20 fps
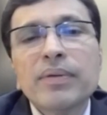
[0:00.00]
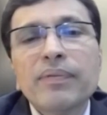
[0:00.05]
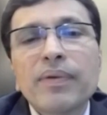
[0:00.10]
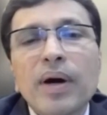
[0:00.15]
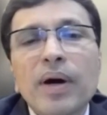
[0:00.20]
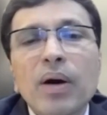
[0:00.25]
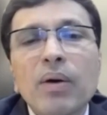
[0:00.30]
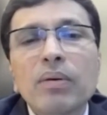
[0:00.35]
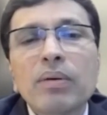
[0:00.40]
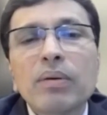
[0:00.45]
of
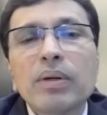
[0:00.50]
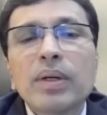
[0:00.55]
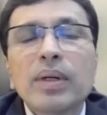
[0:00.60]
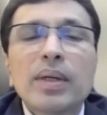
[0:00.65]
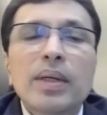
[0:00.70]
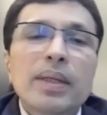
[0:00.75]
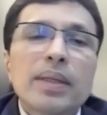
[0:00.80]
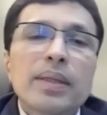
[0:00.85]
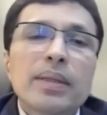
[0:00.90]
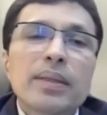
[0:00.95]
how
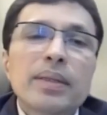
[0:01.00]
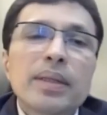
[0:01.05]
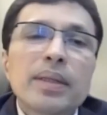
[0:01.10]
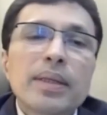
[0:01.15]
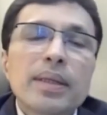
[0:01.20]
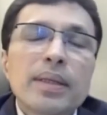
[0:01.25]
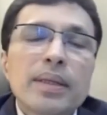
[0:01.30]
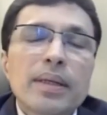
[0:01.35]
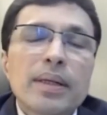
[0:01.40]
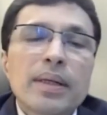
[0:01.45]

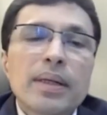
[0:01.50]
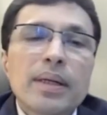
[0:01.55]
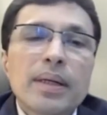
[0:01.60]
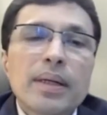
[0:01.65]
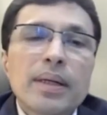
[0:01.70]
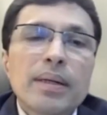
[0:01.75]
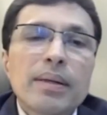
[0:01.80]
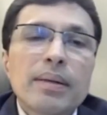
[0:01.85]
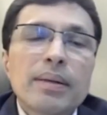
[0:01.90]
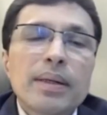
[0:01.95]
the
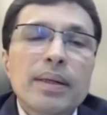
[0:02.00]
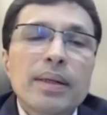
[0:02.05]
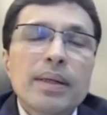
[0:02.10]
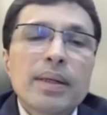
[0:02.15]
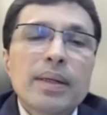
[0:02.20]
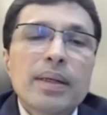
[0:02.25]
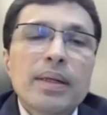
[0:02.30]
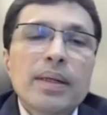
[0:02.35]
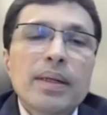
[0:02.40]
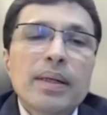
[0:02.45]

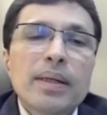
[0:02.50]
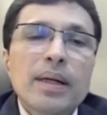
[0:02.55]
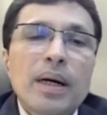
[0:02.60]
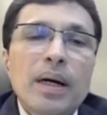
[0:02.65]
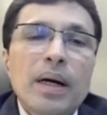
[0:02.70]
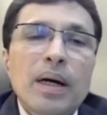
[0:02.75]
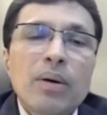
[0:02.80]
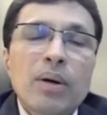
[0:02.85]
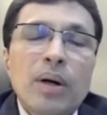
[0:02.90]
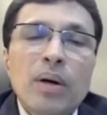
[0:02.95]

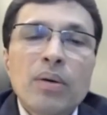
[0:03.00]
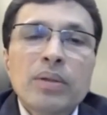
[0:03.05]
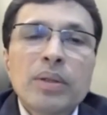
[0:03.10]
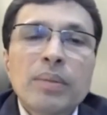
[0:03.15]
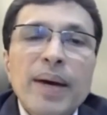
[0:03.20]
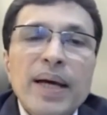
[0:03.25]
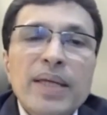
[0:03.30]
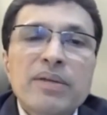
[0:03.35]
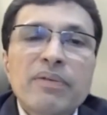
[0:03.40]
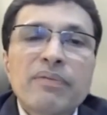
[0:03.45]
how the
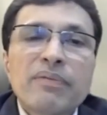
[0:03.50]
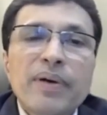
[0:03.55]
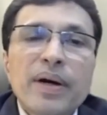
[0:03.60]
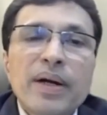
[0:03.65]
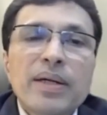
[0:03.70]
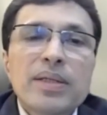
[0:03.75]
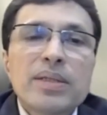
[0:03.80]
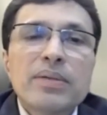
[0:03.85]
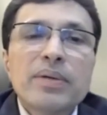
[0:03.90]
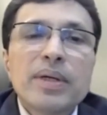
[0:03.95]
passive
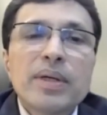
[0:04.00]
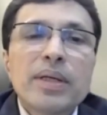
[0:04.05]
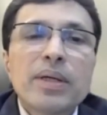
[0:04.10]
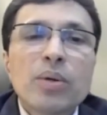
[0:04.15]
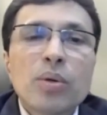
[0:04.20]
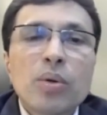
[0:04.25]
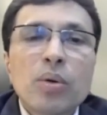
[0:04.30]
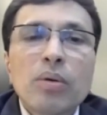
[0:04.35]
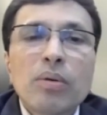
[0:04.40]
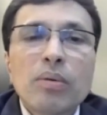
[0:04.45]
funds really
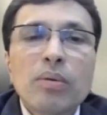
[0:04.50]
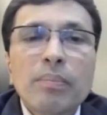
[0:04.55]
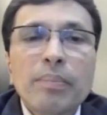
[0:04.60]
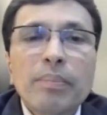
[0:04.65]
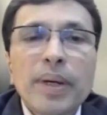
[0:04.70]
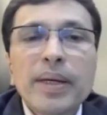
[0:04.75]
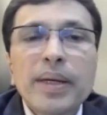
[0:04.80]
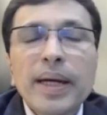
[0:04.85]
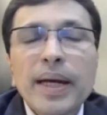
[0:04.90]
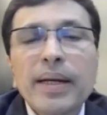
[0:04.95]
grow
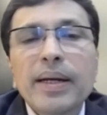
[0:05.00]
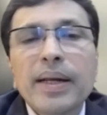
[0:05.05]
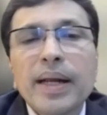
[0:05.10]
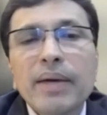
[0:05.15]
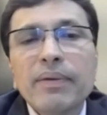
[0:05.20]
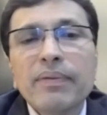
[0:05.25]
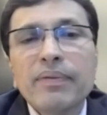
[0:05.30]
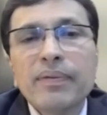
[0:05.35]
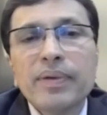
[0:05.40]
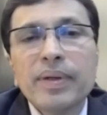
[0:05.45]
big and
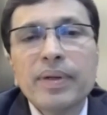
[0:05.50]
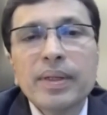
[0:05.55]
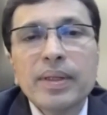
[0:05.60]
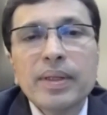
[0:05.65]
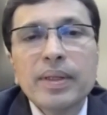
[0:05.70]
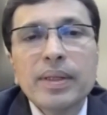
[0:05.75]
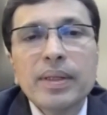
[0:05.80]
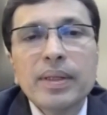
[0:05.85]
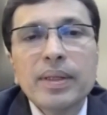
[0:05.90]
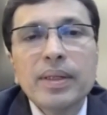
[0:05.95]
drive
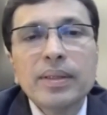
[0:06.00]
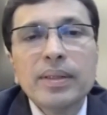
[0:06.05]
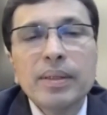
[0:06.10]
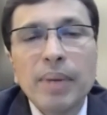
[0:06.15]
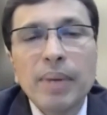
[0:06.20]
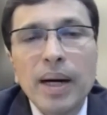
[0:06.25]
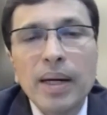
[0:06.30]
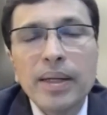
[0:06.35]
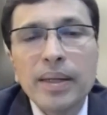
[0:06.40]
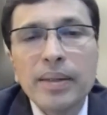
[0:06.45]
the
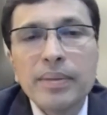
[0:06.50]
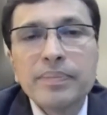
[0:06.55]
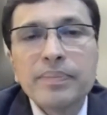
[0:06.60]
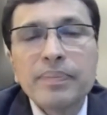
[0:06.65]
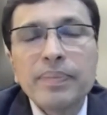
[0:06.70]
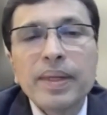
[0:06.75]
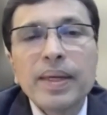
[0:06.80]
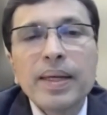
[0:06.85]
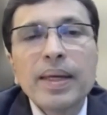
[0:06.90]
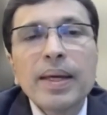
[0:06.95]
market.
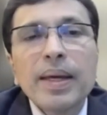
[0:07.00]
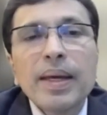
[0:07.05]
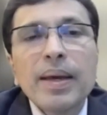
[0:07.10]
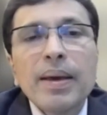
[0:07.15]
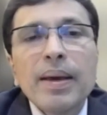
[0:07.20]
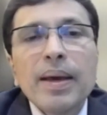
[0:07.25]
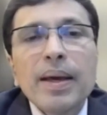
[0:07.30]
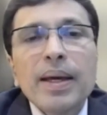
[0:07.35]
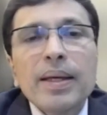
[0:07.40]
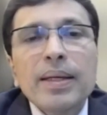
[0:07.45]

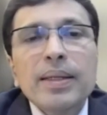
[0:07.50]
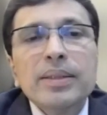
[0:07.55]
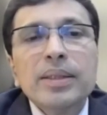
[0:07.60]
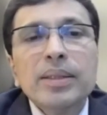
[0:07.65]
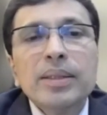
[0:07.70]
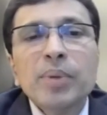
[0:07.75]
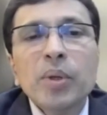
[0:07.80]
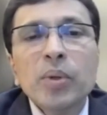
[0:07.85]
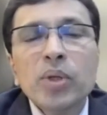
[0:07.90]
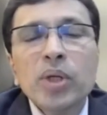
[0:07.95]

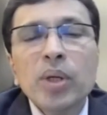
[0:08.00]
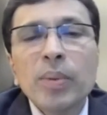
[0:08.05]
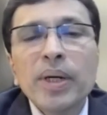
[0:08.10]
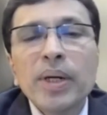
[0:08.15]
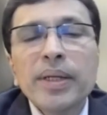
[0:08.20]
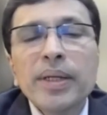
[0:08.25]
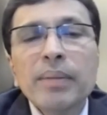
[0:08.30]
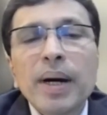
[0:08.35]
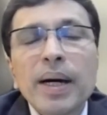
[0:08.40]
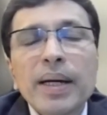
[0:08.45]
The beauty of
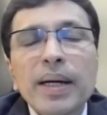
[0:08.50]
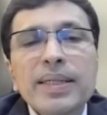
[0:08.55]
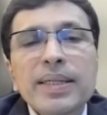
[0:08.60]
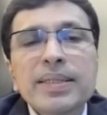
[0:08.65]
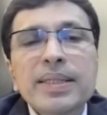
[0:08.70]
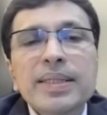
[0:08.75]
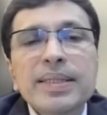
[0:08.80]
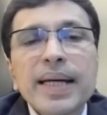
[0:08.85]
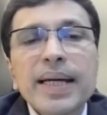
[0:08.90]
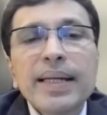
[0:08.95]
Indian
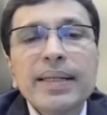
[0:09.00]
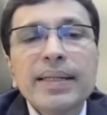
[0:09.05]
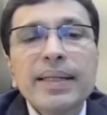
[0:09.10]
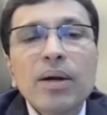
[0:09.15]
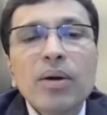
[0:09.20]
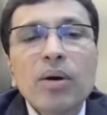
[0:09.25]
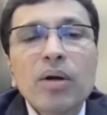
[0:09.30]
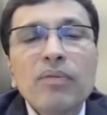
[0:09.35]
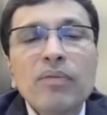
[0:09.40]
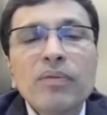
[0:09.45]
markets is that there
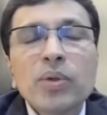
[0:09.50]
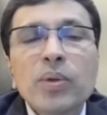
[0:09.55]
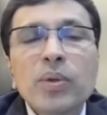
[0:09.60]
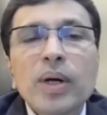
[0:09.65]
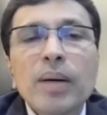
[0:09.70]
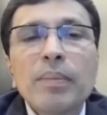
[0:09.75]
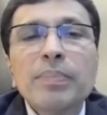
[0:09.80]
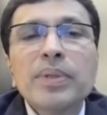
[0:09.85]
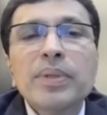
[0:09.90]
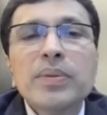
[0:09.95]
are a lot of new
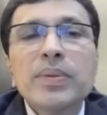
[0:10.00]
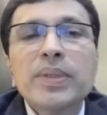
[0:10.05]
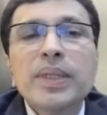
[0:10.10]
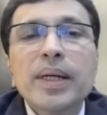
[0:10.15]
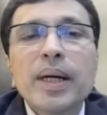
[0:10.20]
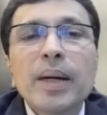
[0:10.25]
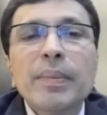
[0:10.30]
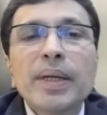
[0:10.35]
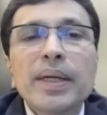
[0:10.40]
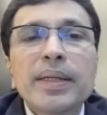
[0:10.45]
companies which
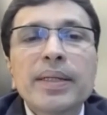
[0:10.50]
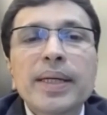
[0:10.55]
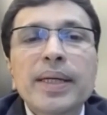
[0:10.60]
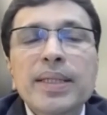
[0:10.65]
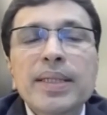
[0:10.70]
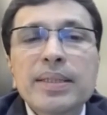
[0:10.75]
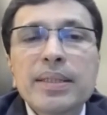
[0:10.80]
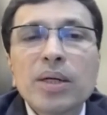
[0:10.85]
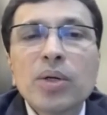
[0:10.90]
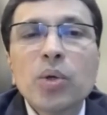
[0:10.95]
are coming. India
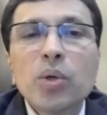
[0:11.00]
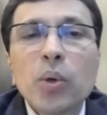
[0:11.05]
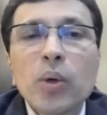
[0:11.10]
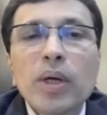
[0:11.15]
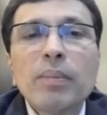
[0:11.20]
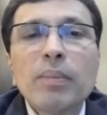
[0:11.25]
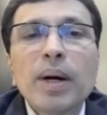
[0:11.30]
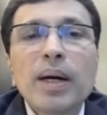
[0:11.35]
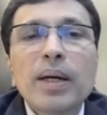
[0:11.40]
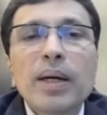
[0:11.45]
is still a
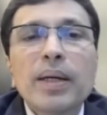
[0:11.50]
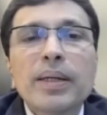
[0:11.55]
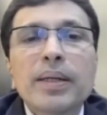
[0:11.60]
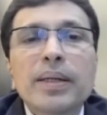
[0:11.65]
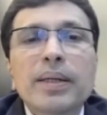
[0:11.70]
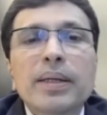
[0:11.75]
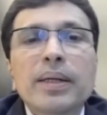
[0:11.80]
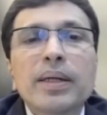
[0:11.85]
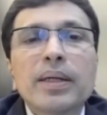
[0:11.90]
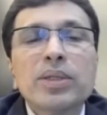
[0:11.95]
growing market,
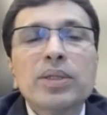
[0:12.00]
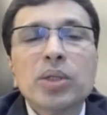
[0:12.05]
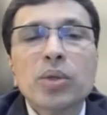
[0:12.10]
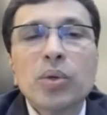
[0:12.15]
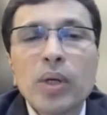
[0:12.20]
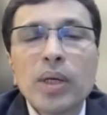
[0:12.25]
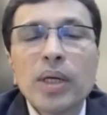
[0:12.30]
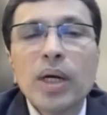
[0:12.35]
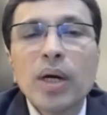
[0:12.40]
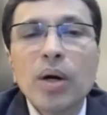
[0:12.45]
is a
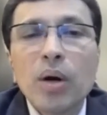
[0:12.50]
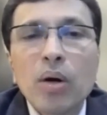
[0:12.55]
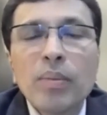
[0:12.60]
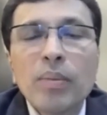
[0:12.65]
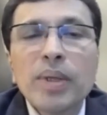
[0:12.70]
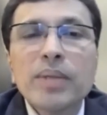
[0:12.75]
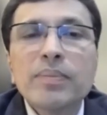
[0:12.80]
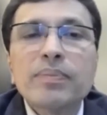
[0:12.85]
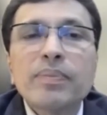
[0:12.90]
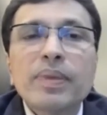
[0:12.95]
growing
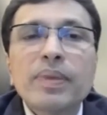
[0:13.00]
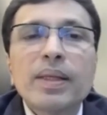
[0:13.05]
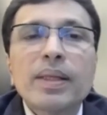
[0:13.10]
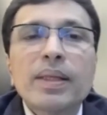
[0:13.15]
economy.